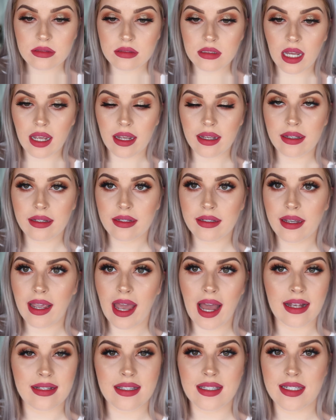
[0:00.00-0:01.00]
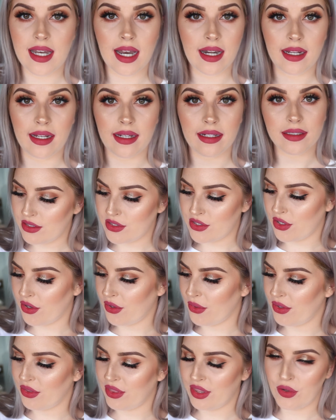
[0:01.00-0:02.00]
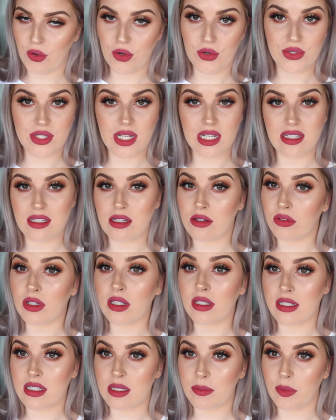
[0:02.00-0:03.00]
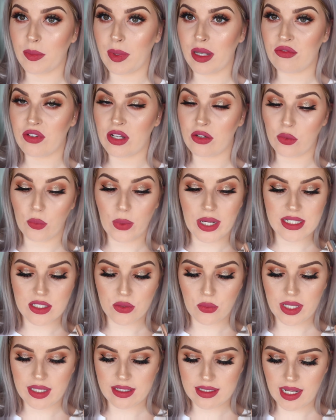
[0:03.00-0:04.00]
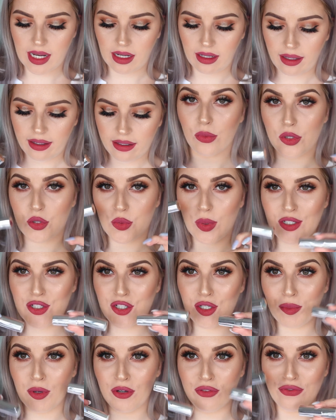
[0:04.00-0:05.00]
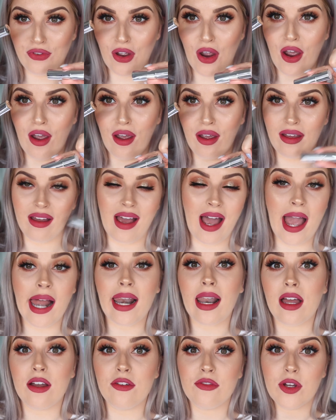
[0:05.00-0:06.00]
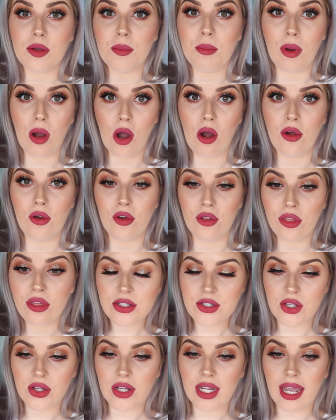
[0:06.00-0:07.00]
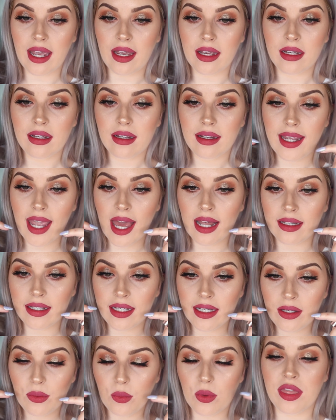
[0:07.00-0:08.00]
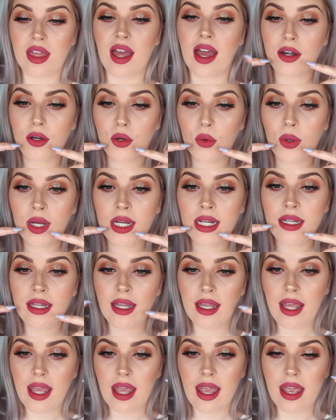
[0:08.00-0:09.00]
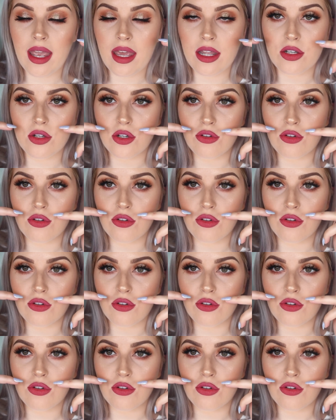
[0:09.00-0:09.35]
Like, how stunning. So those are definitely some of my favorite ways to wear this color. Which one do you prefer? I love both. So yeah, Kelly with Harikoa and